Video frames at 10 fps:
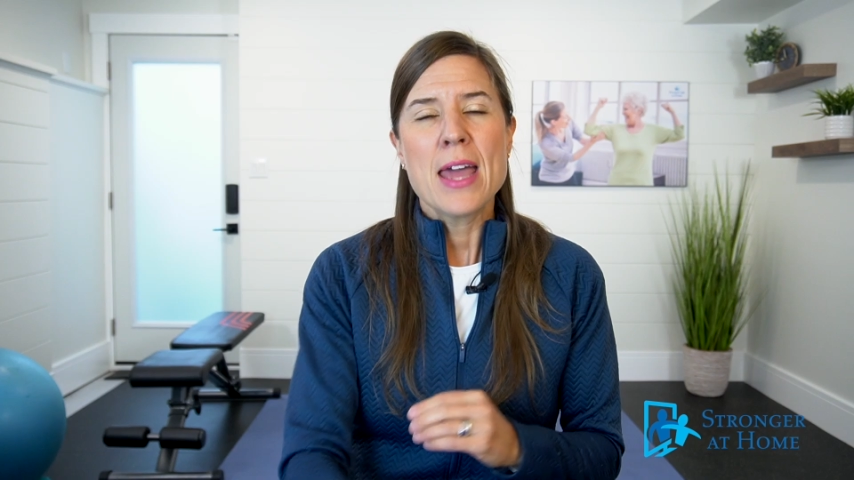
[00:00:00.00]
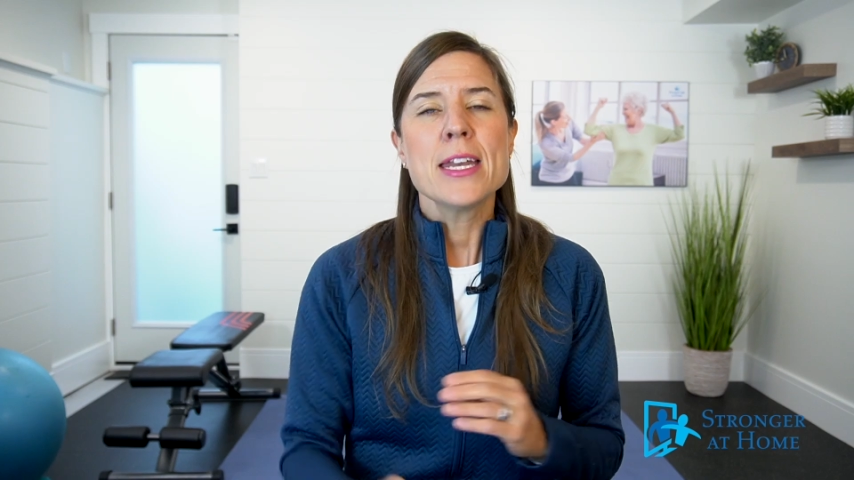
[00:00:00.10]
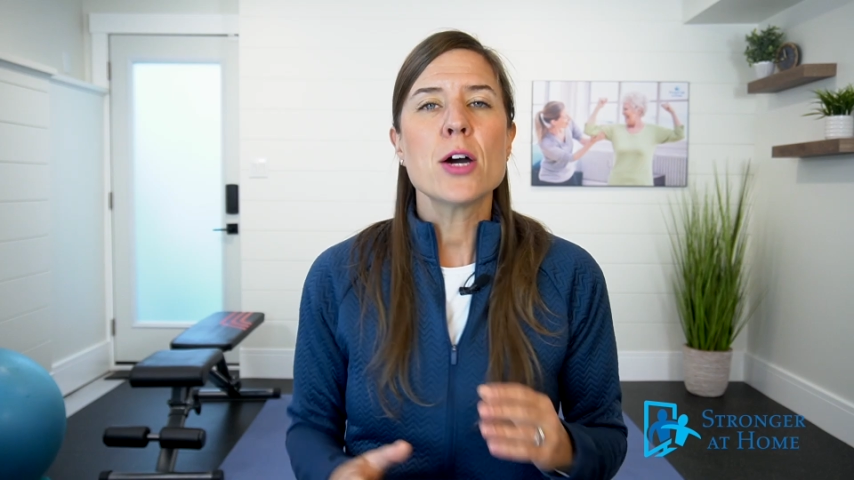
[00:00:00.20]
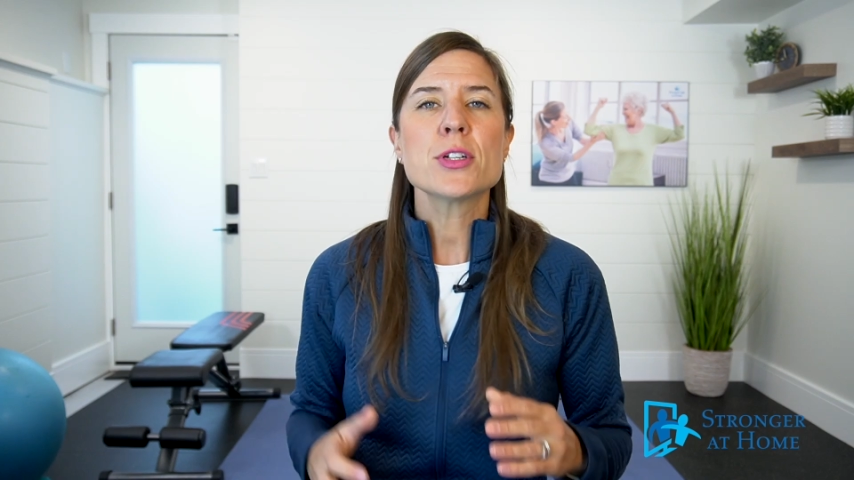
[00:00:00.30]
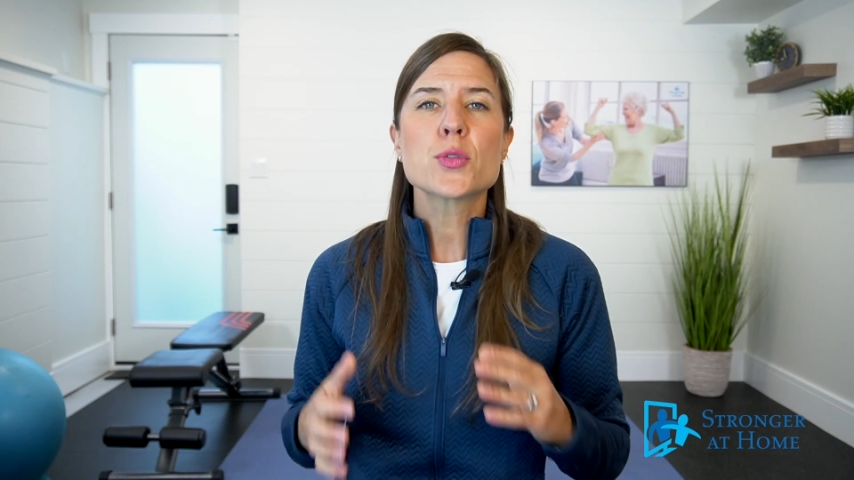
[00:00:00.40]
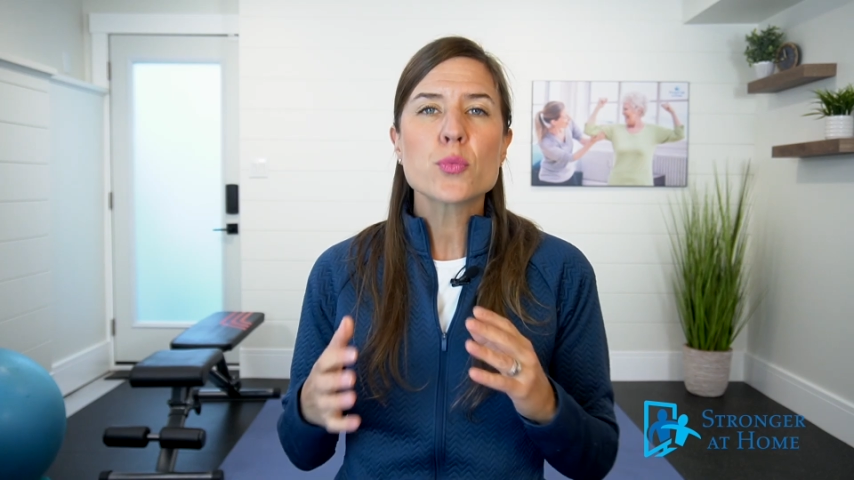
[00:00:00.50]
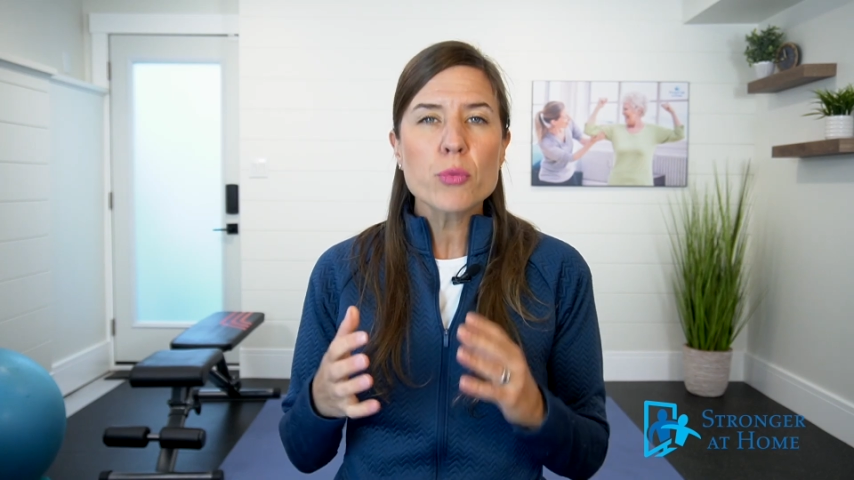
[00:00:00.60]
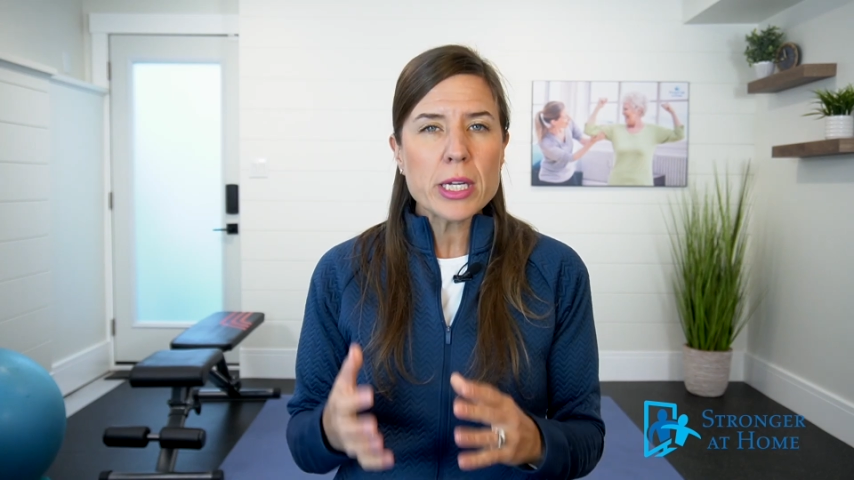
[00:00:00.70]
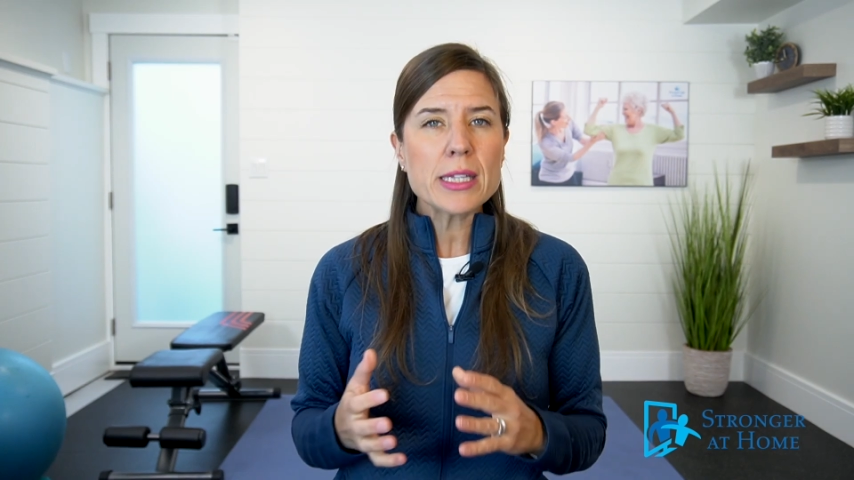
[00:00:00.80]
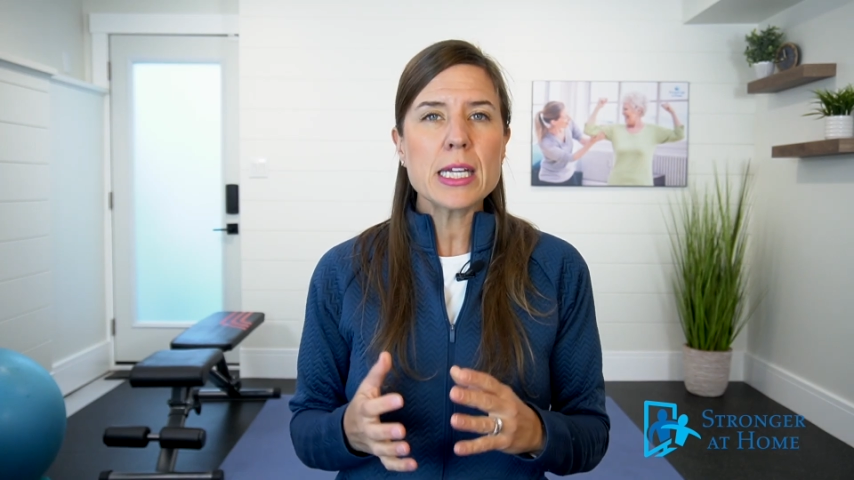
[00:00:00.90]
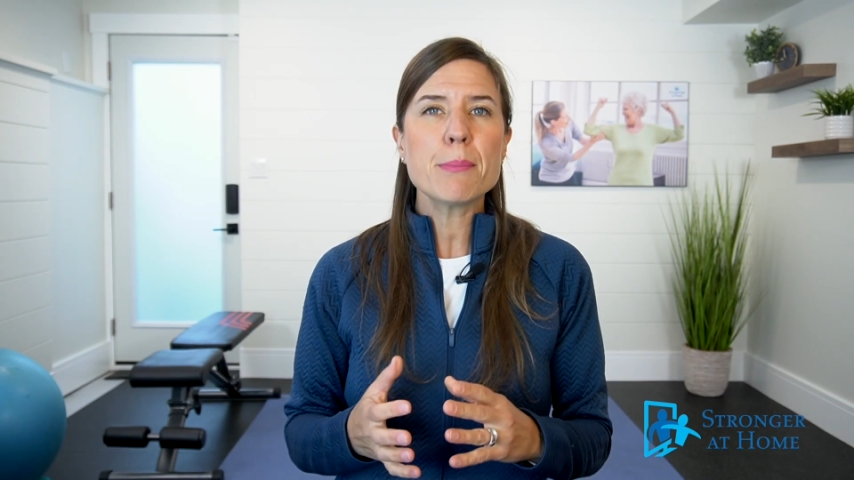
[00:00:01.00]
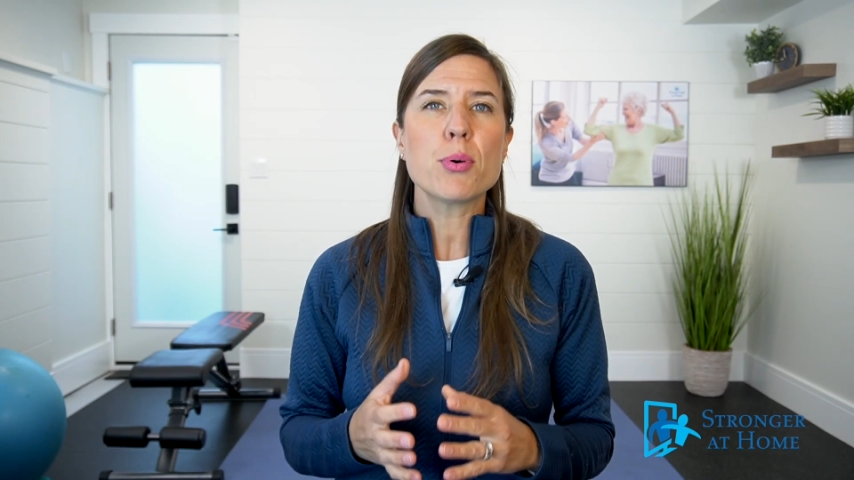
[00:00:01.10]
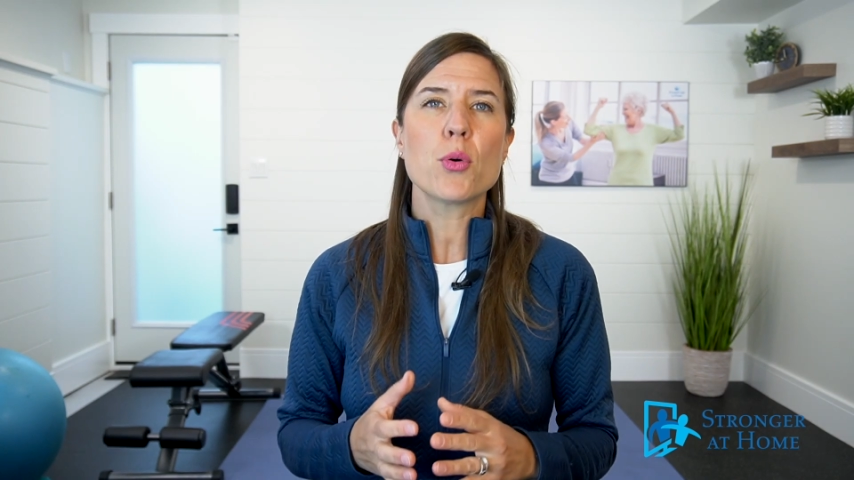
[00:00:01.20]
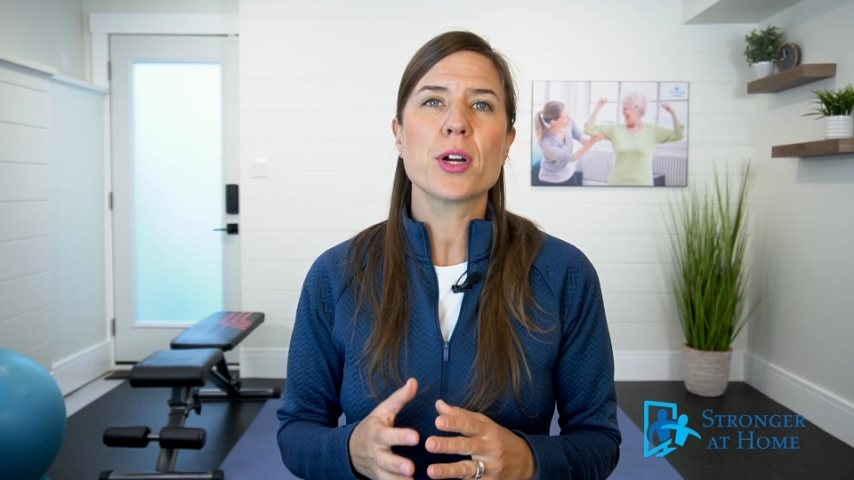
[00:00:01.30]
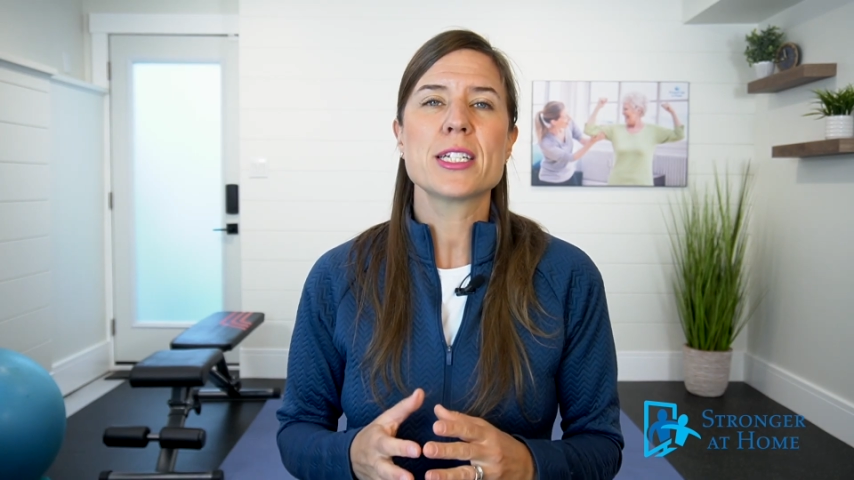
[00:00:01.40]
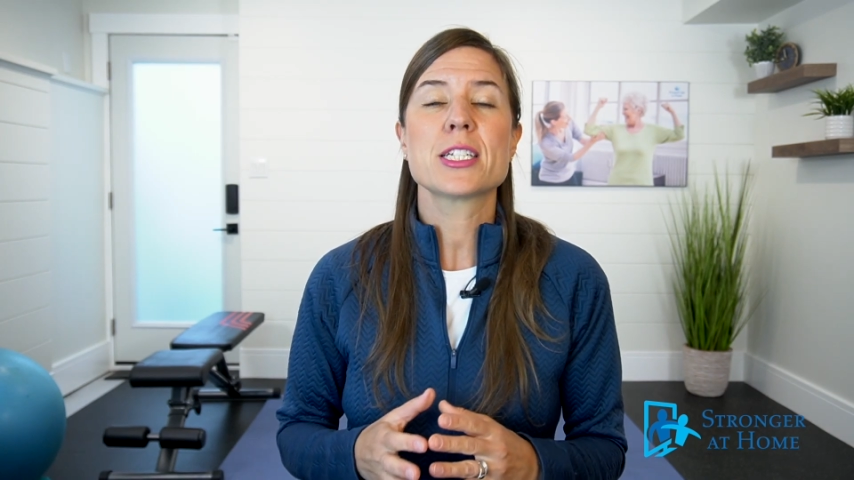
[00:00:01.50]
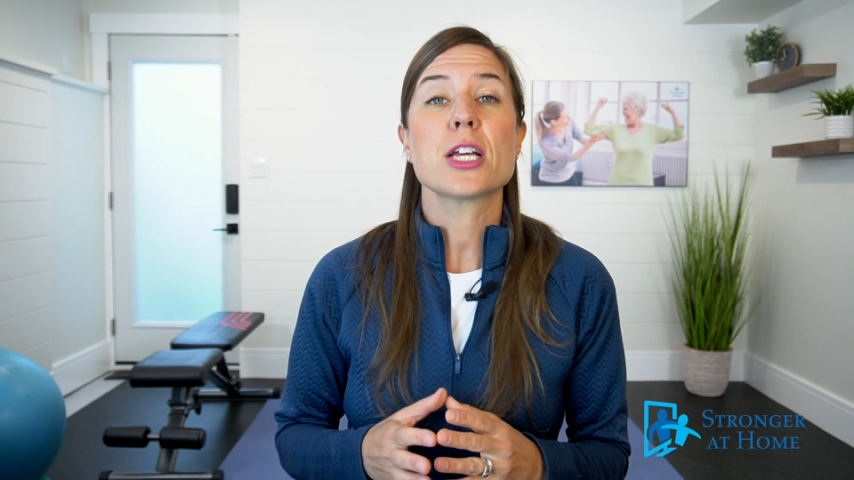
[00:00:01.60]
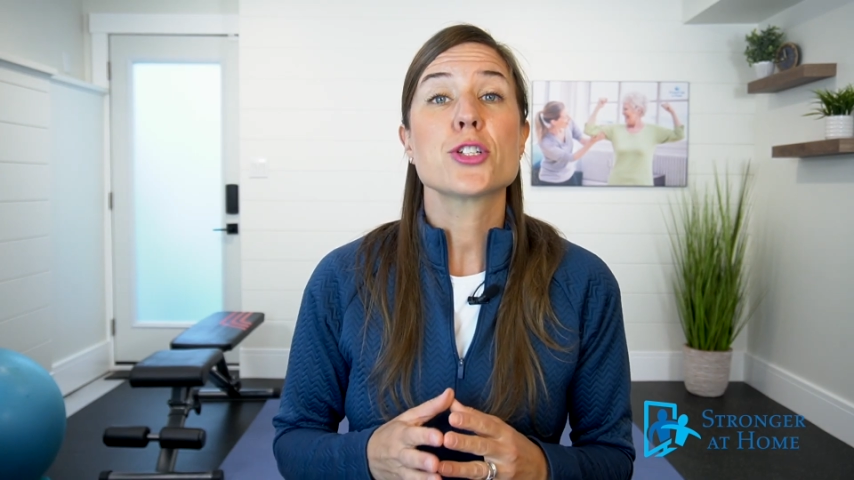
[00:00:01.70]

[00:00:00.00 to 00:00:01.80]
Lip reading: Now, it's really important